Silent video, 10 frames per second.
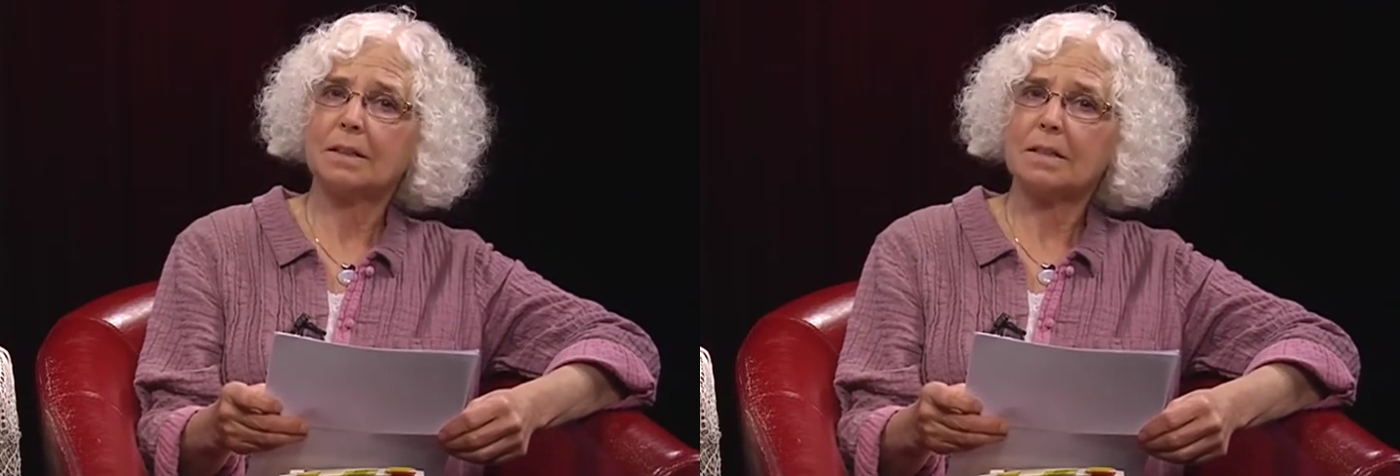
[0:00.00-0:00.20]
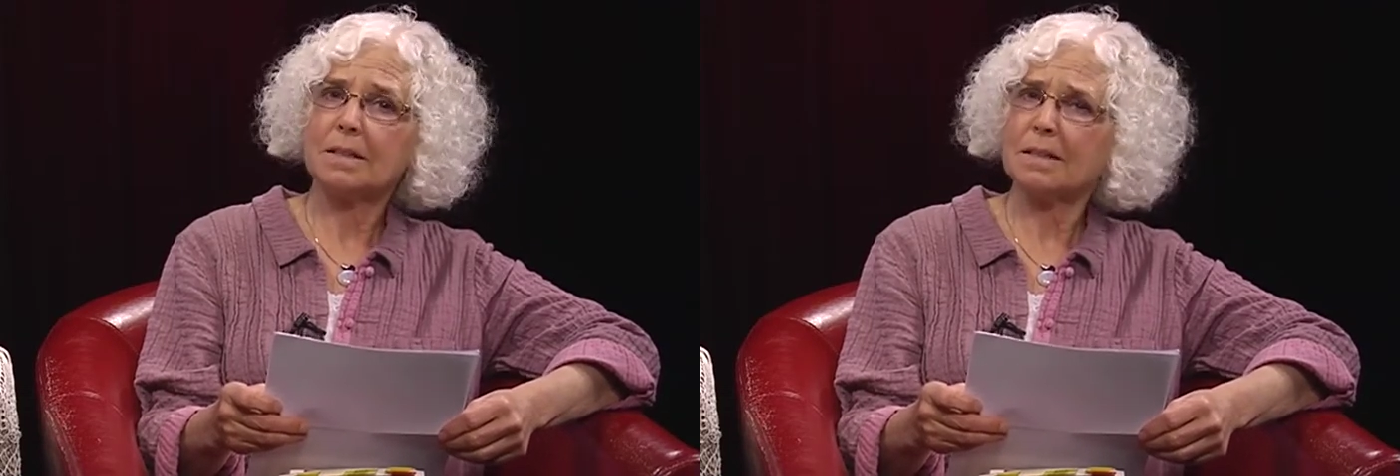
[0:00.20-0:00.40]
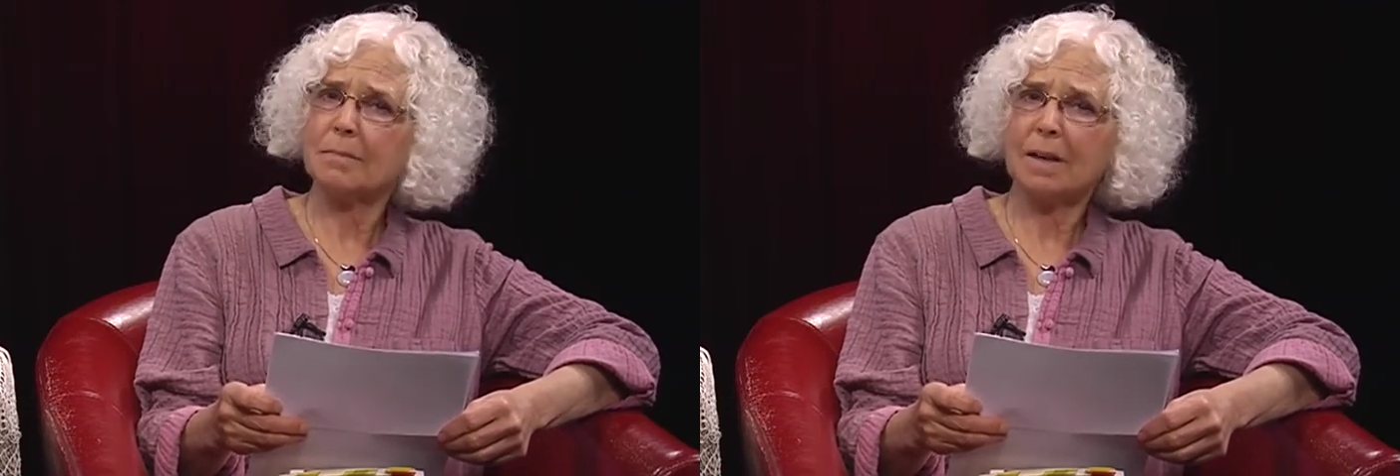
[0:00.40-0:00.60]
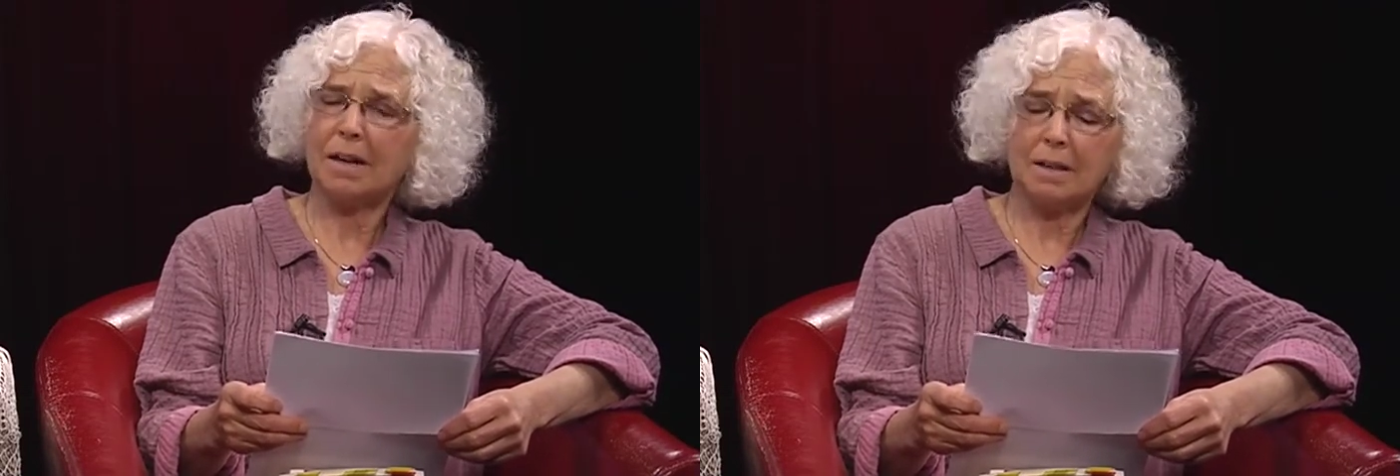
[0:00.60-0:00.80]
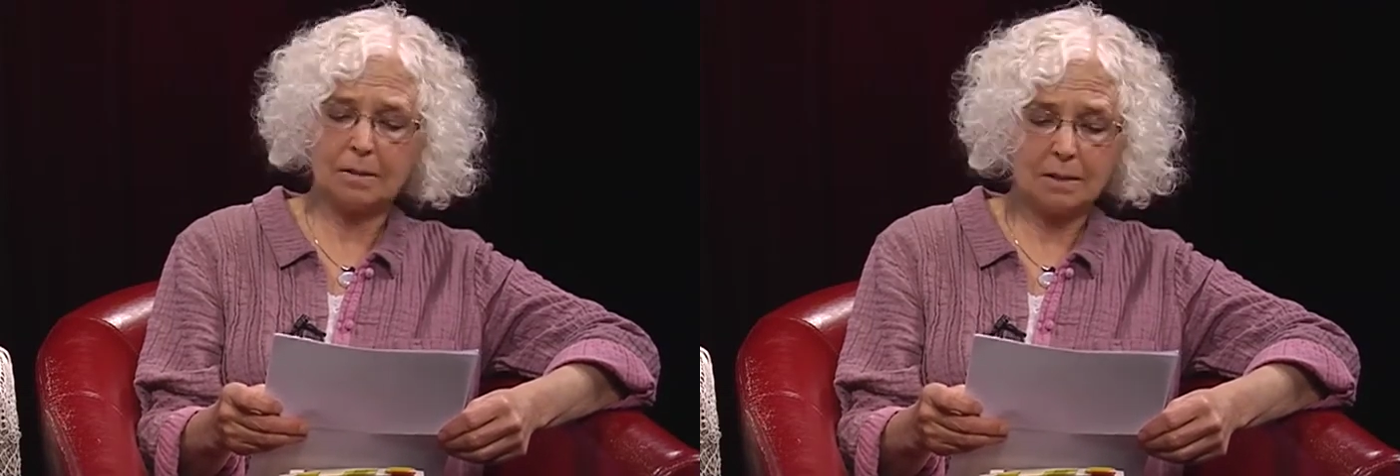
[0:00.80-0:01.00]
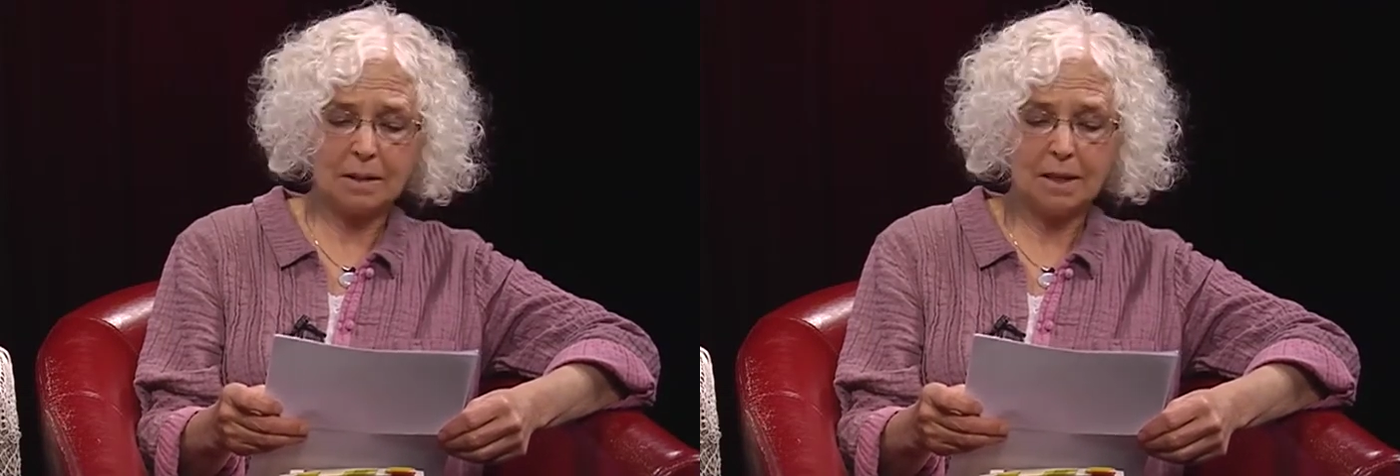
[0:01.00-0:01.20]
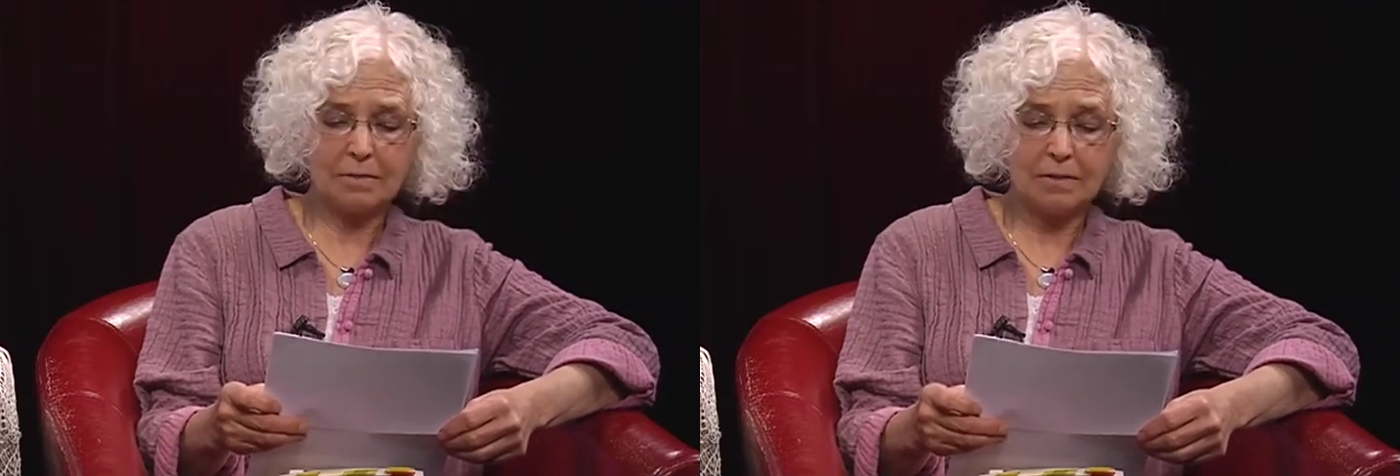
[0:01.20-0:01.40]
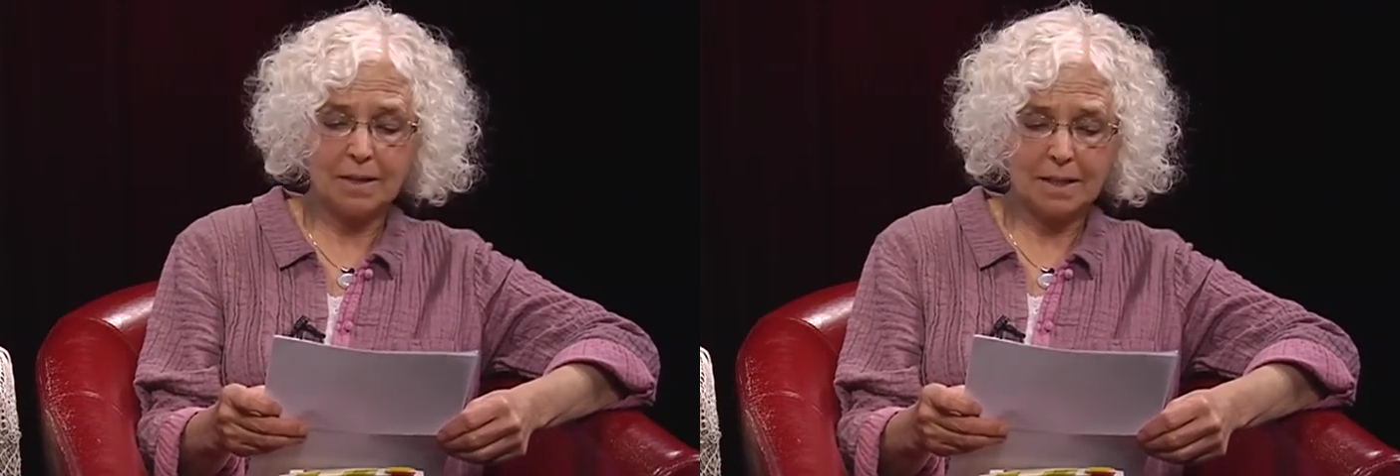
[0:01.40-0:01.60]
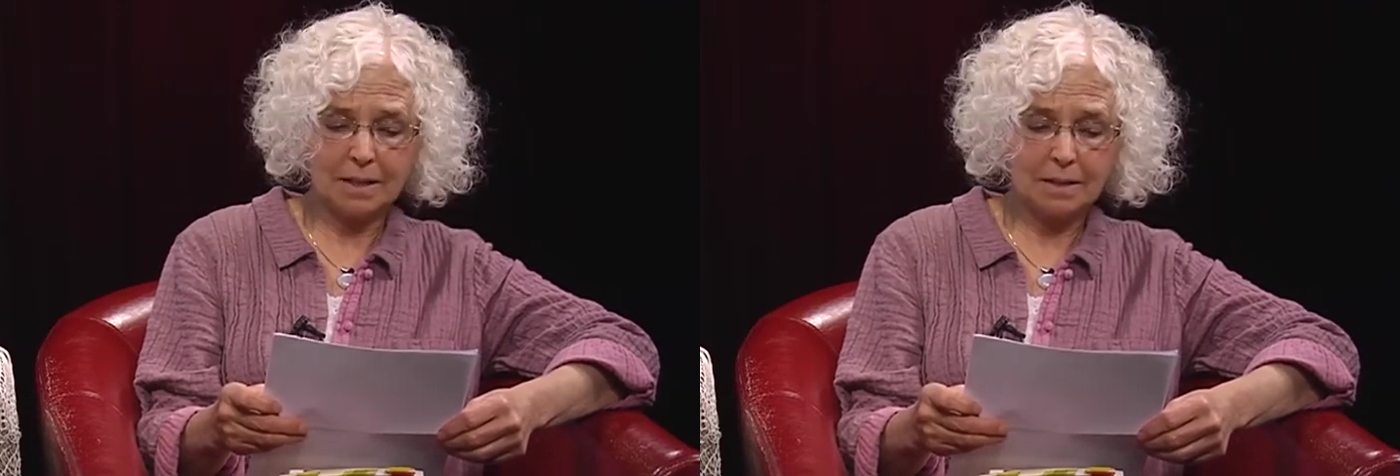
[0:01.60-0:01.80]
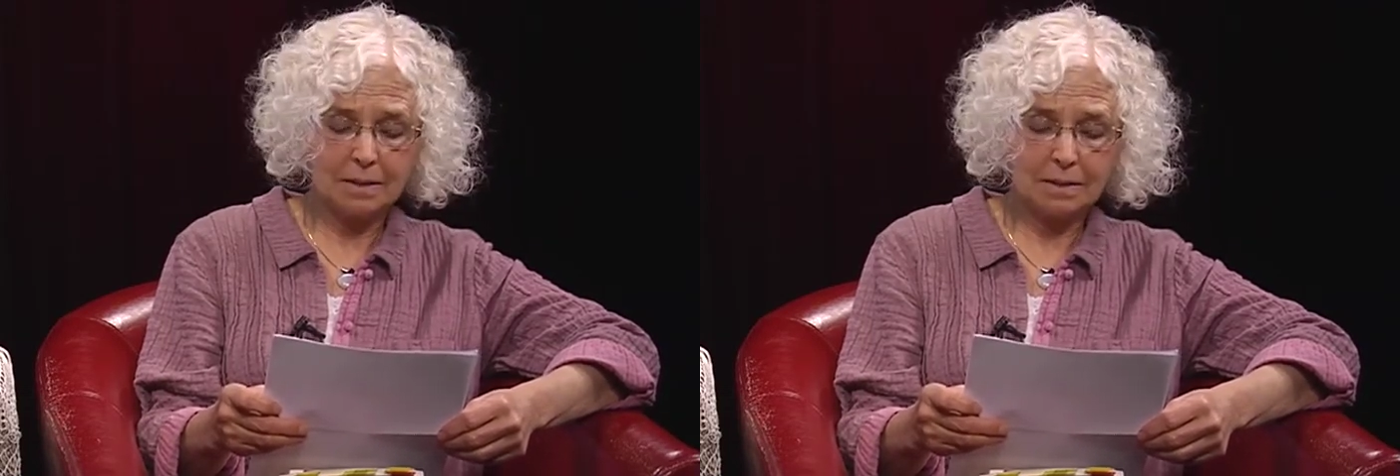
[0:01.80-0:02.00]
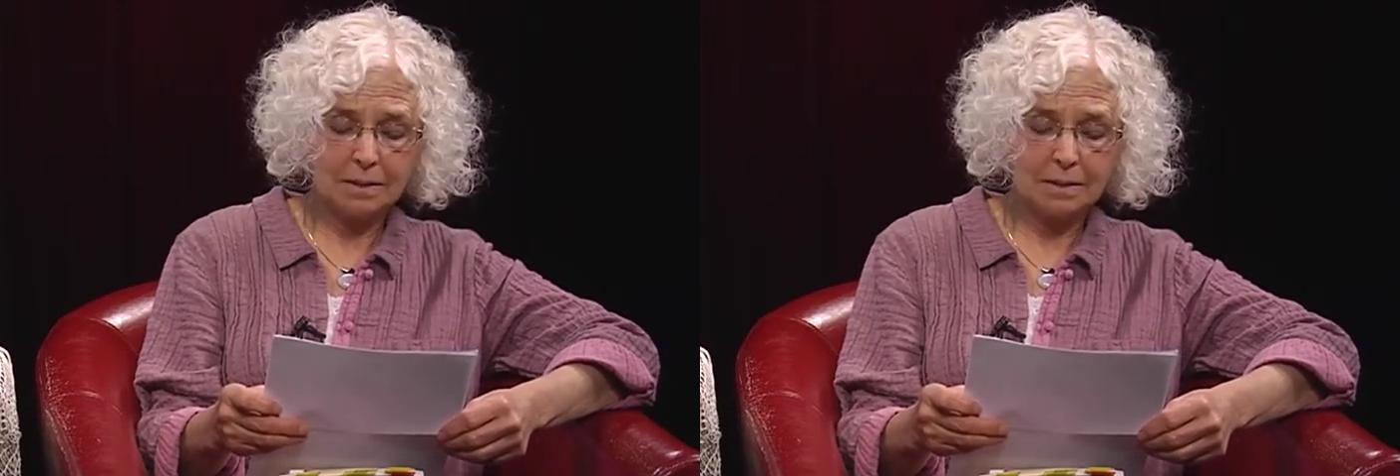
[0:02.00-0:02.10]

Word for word: somehow on fire.